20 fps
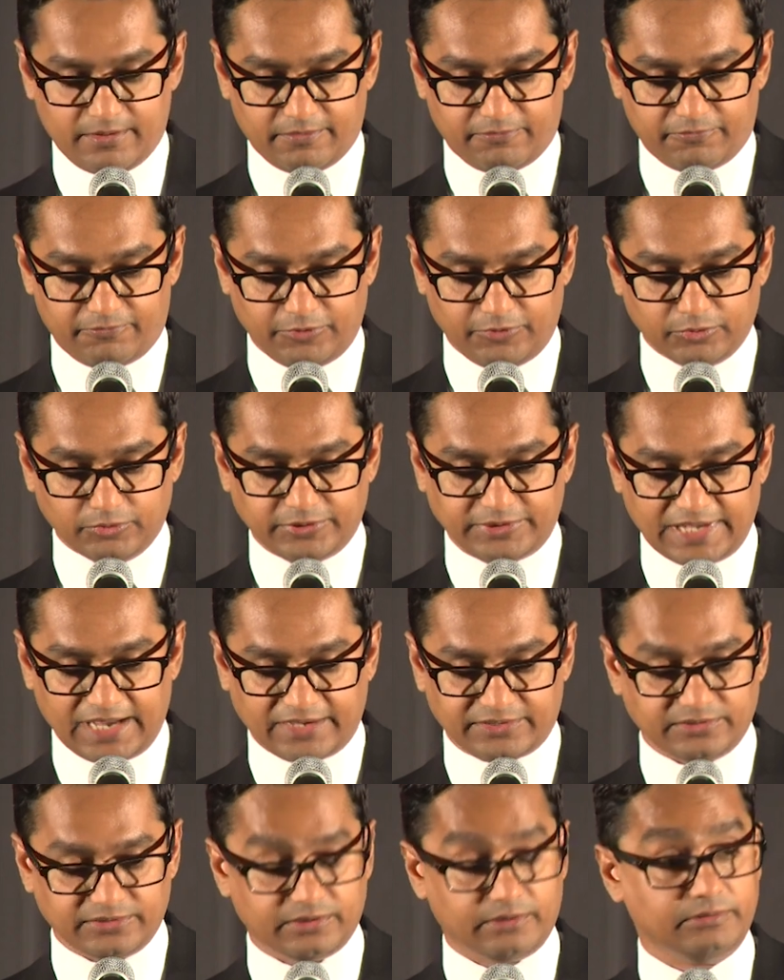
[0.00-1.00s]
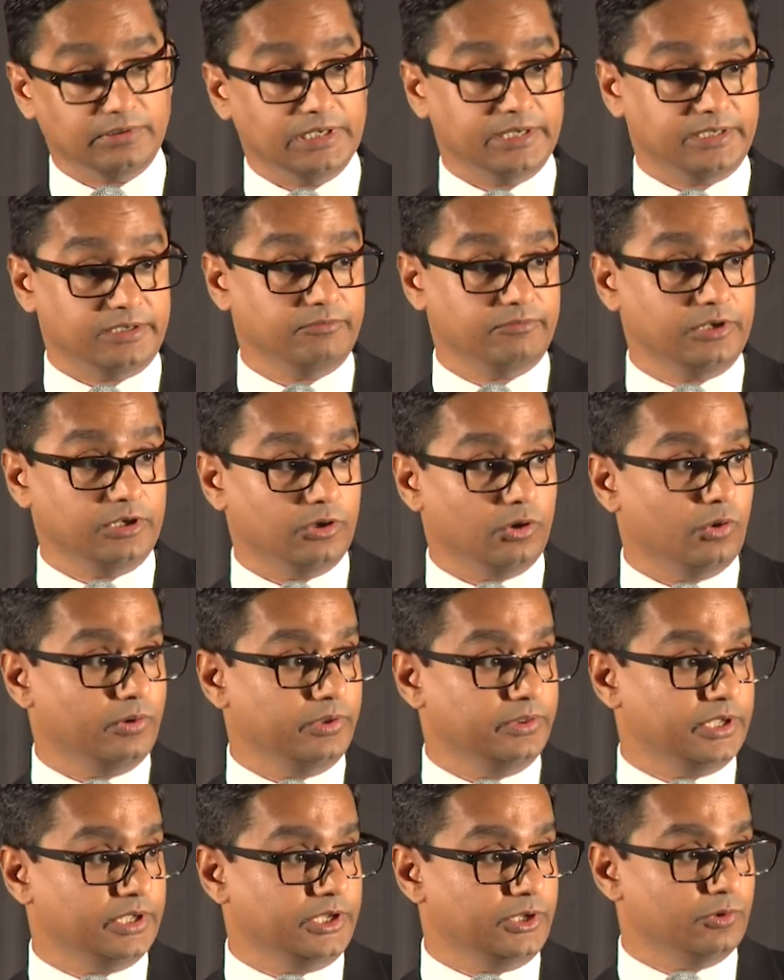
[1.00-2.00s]
Fuel taxes are relatively low
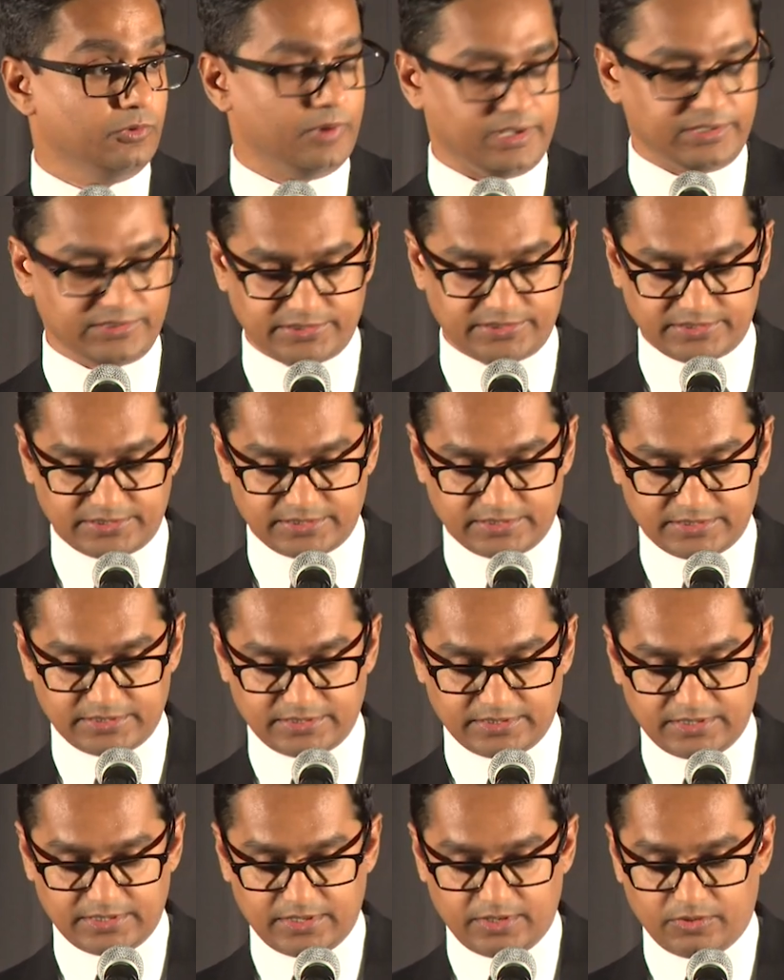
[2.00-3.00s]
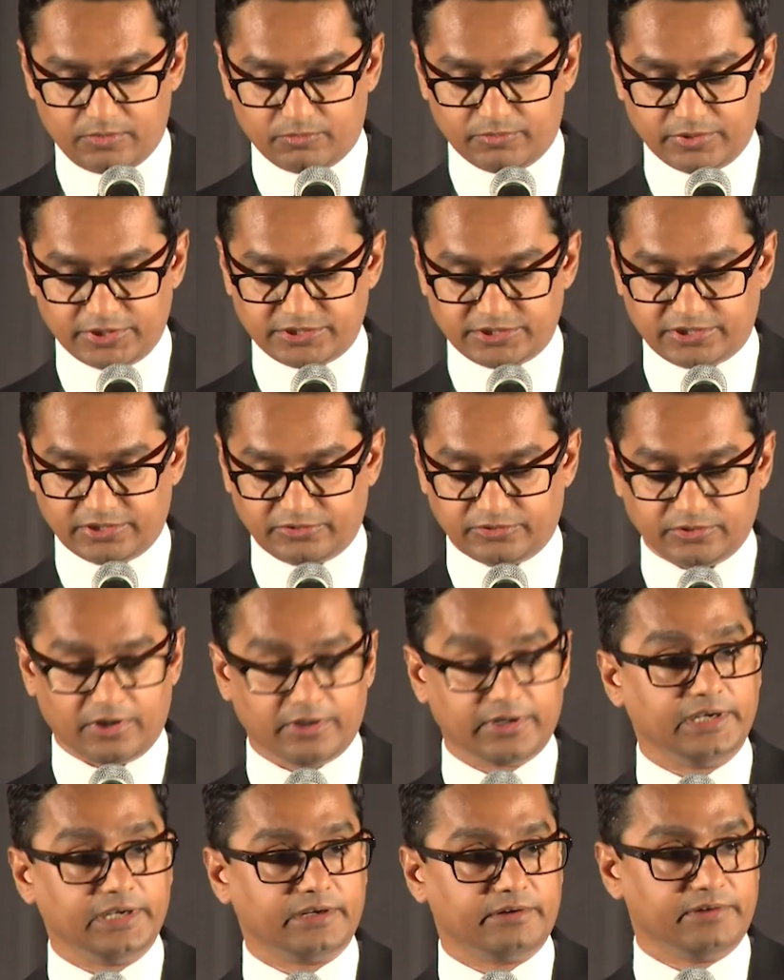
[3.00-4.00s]
in the US, which does
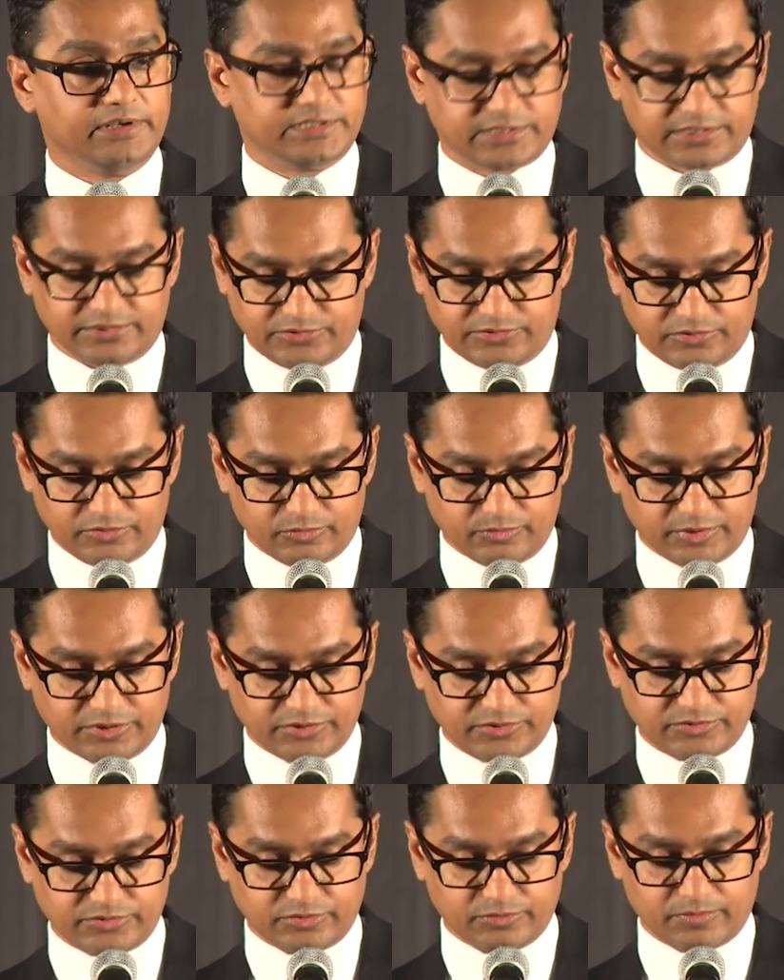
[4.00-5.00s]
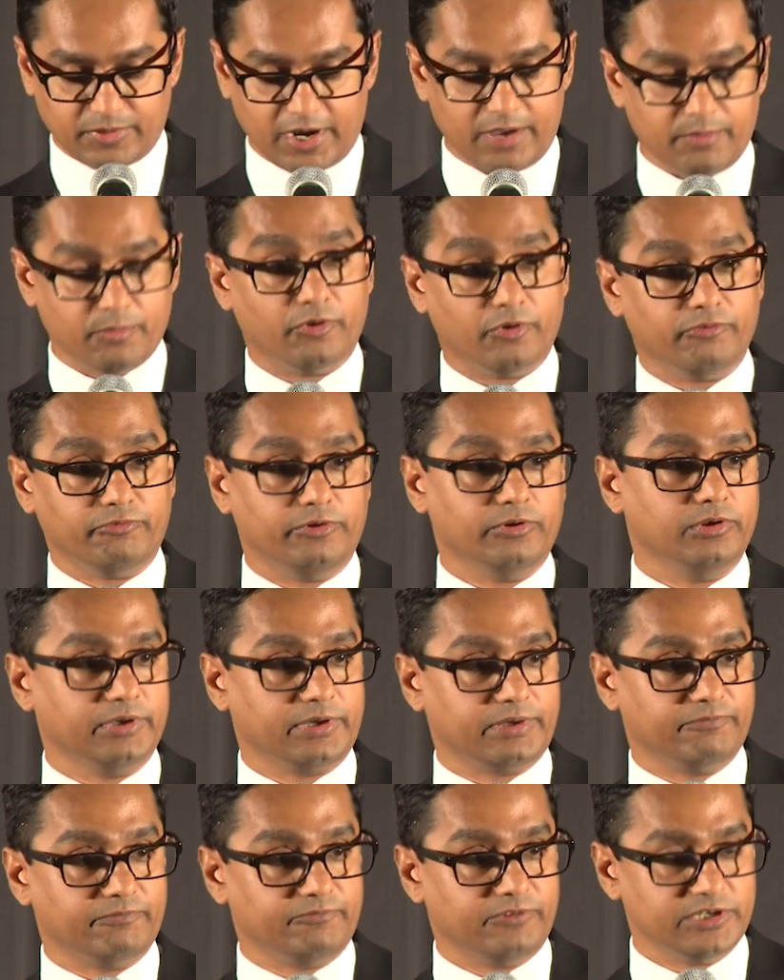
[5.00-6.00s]
not encourage consumers to buy more
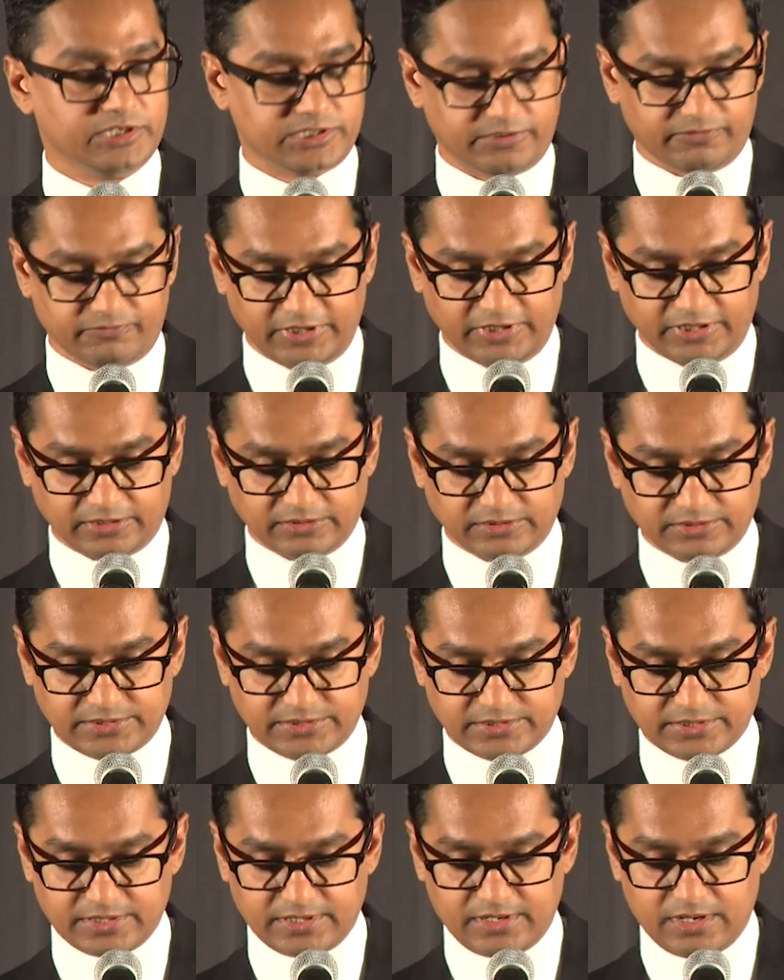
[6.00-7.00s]
fuel-efficient vehicles.